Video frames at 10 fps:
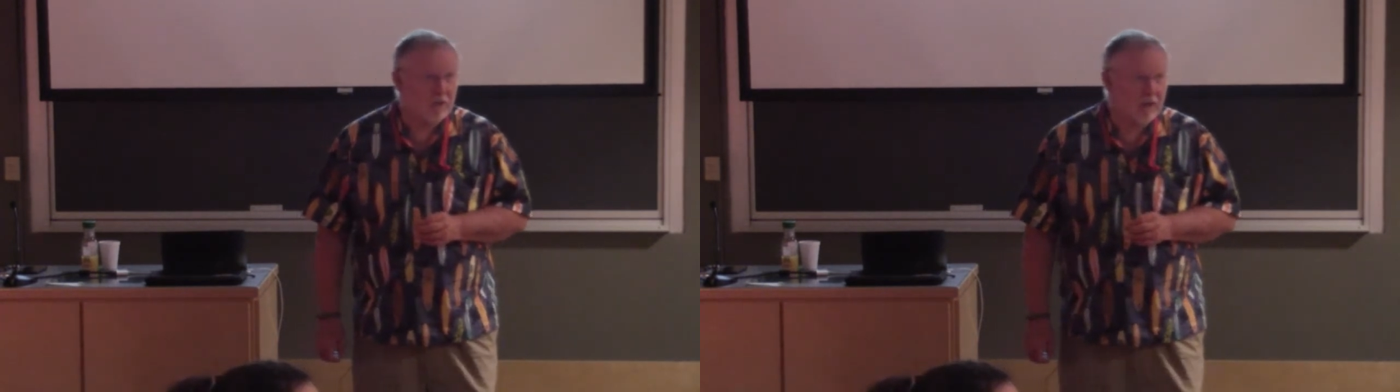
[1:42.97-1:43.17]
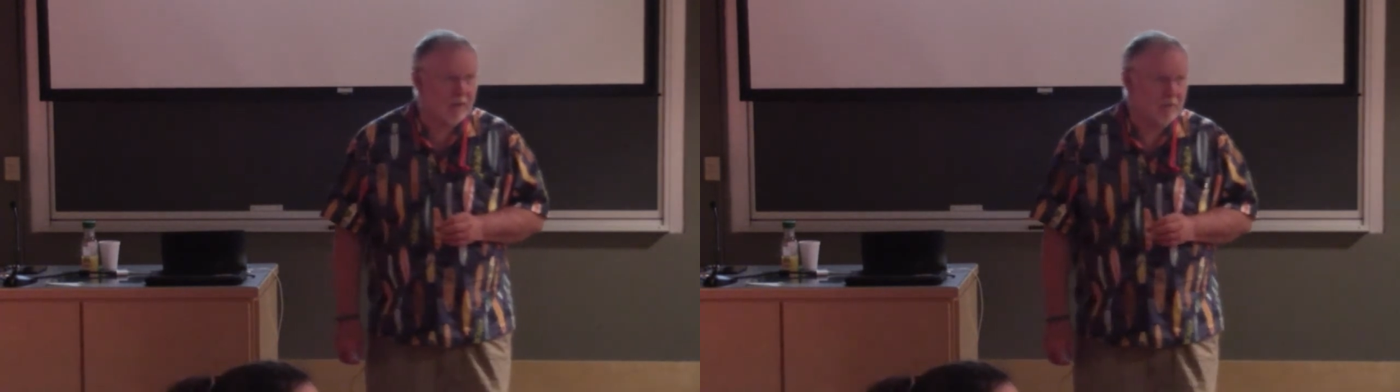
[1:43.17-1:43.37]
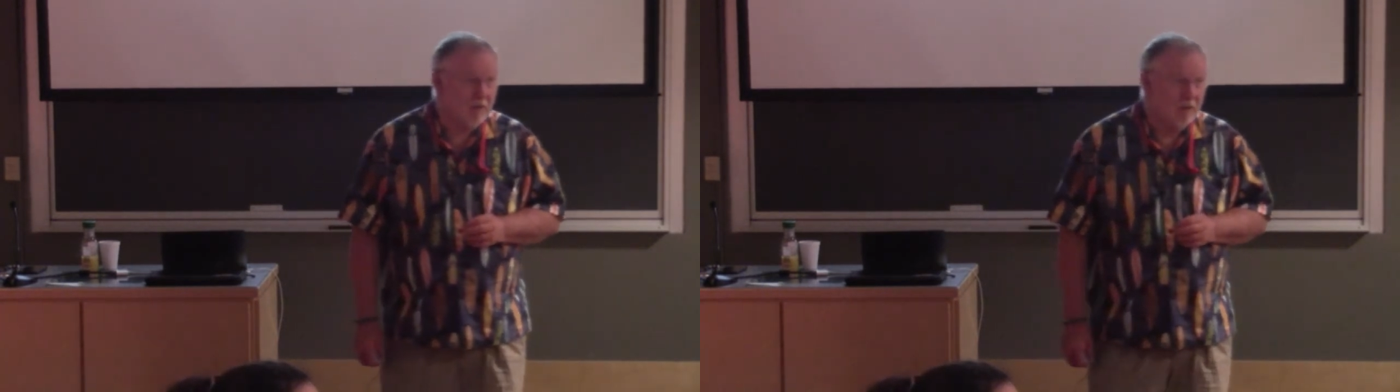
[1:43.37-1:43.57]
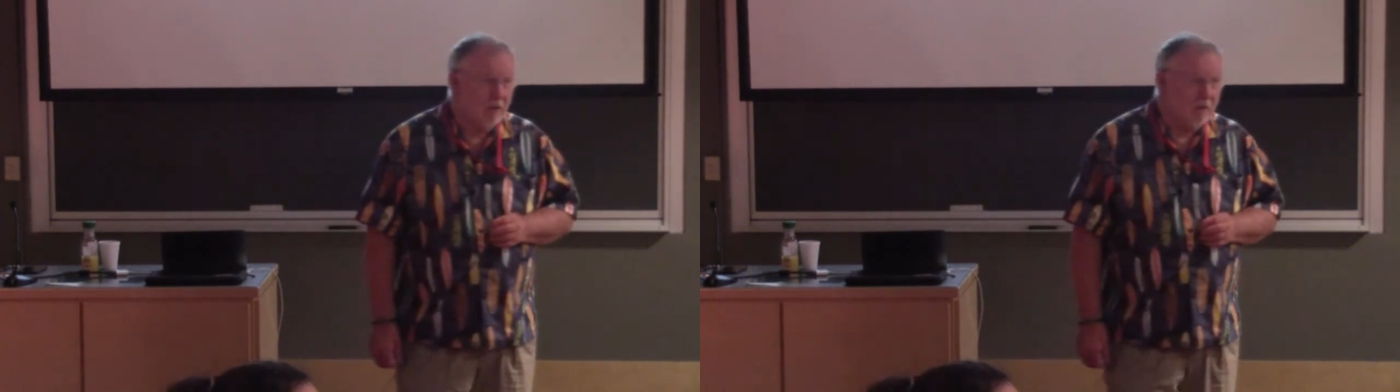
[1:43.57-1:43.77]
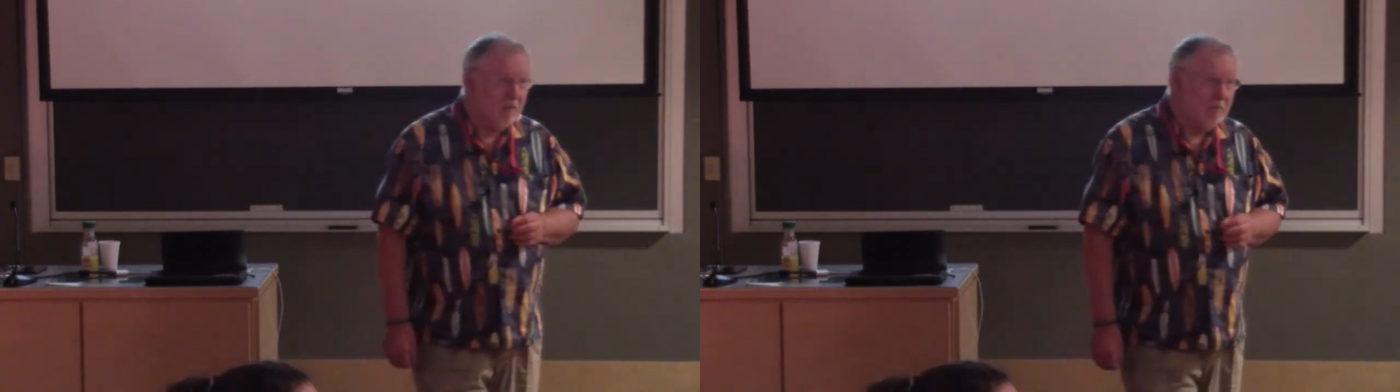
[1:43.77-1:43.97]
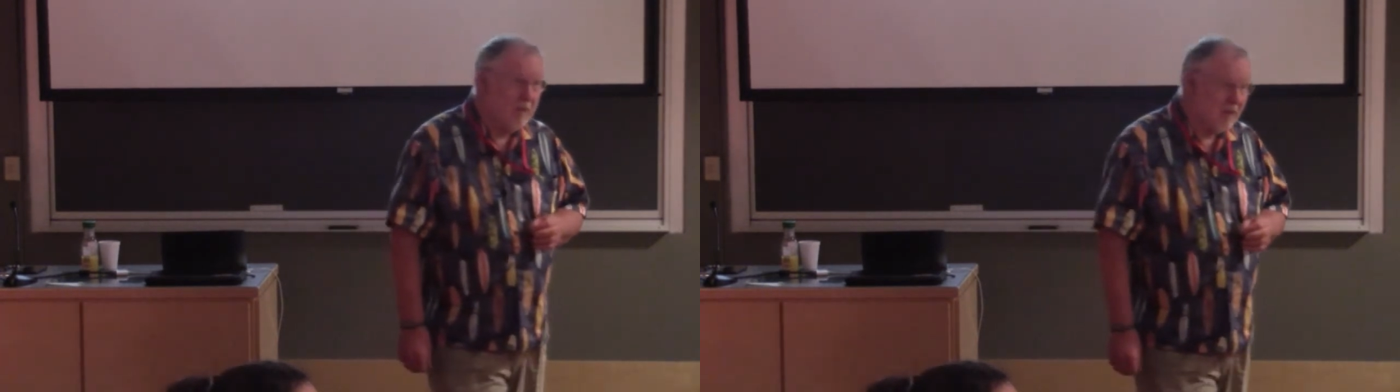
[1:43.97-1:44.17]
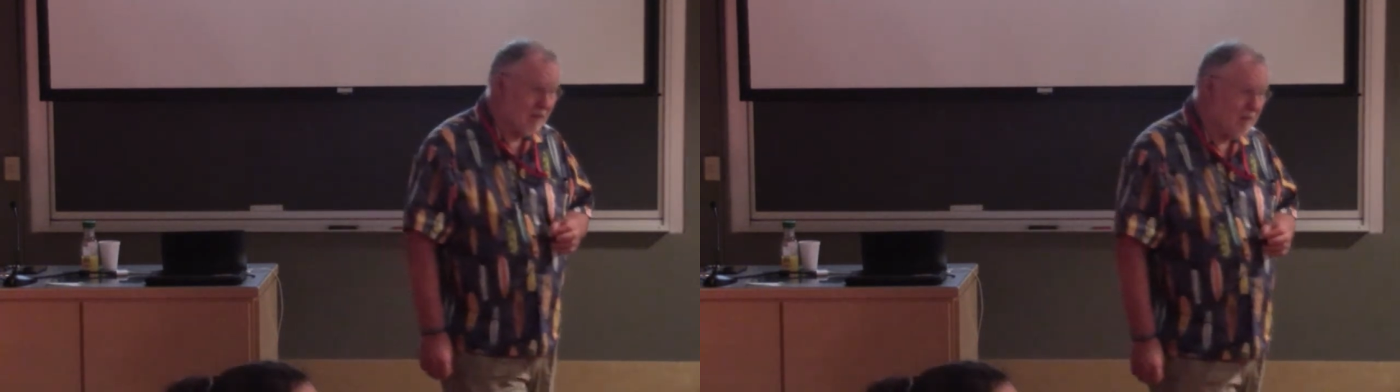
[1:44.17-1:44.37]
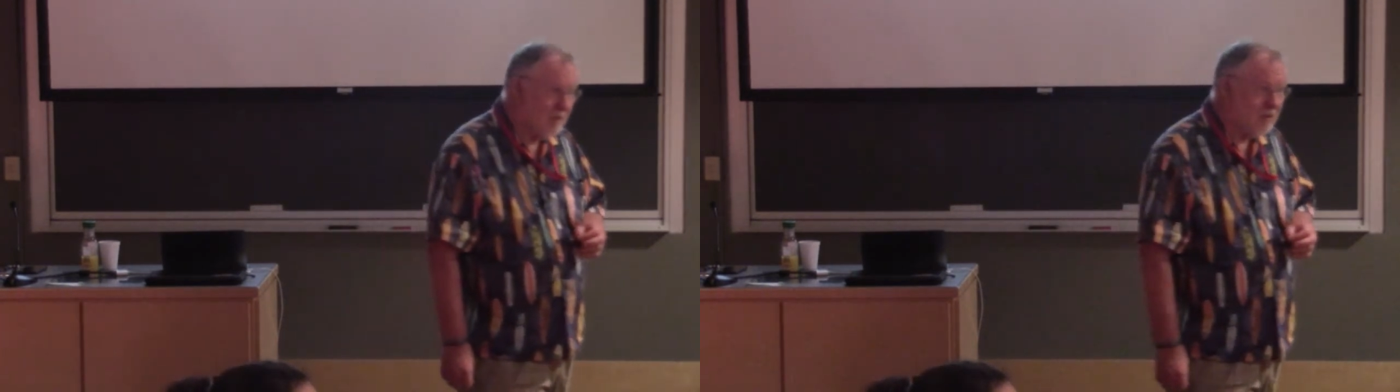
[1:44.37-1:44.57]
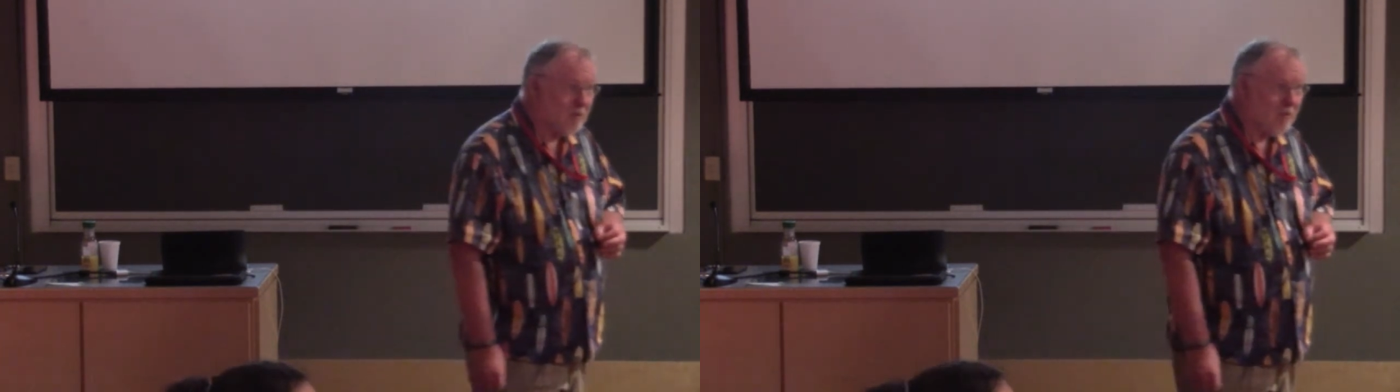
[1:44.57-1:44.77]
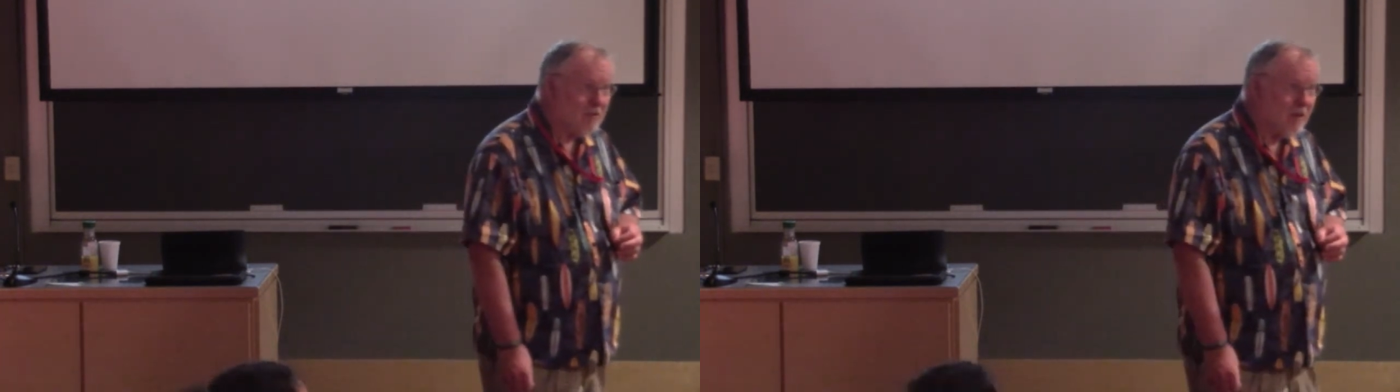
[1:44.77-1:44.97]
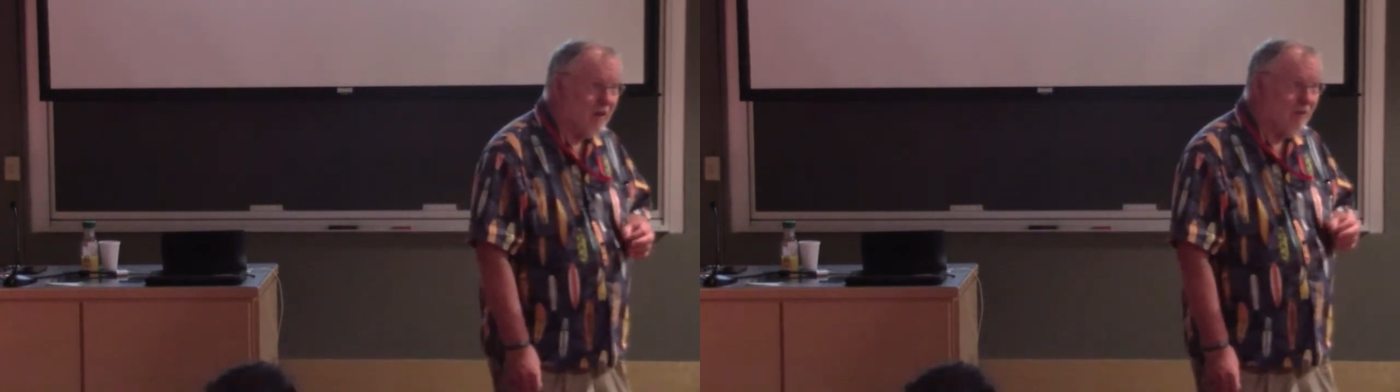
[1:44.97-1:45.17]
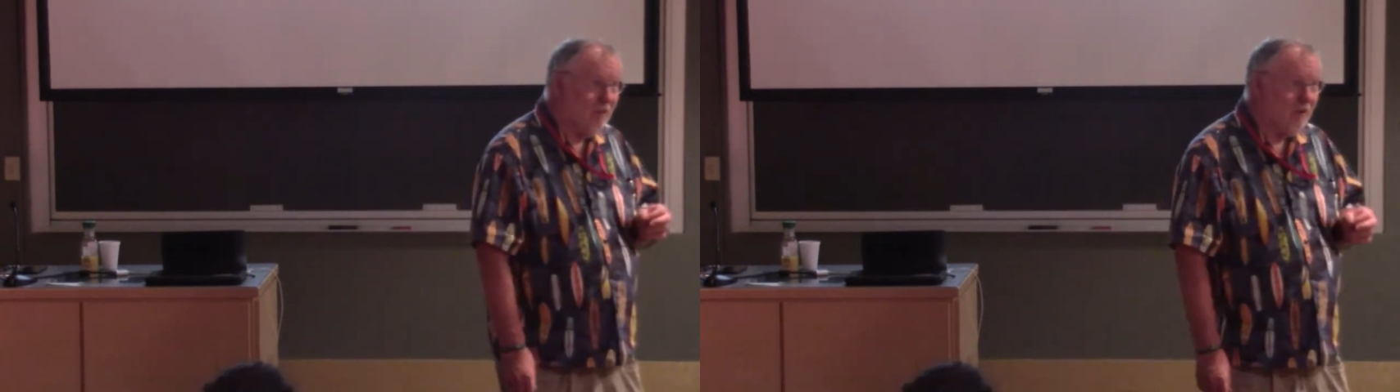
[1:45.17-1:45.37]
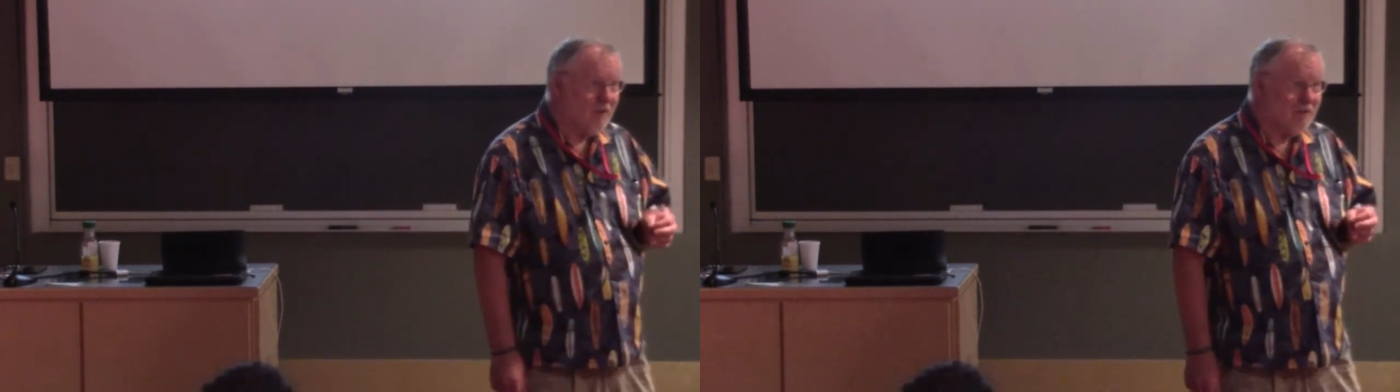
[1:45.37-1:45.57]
lab making measurements every